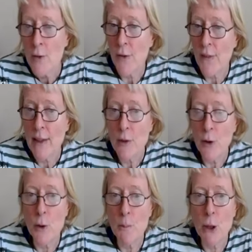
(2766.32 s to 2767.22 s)
So that's
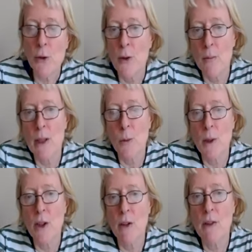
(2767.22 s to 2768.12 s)
good because it means
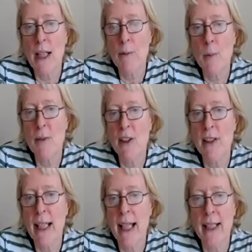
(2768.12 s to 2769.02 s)
we don't have to be
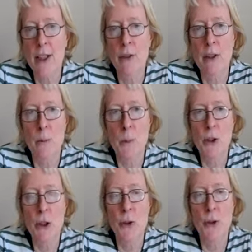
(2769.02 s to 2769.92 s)
very accurate
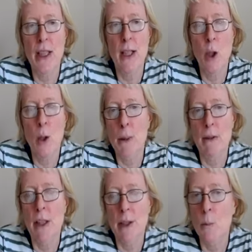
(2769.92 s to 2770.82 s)
with choosing our
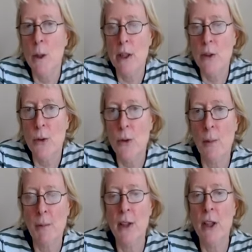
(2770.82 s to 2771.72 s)
hopping rate. We can do
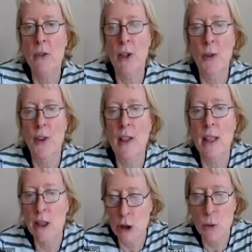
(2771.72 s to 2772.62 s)
something heuristic
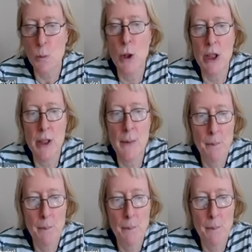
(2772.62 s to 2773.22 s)
and it should work.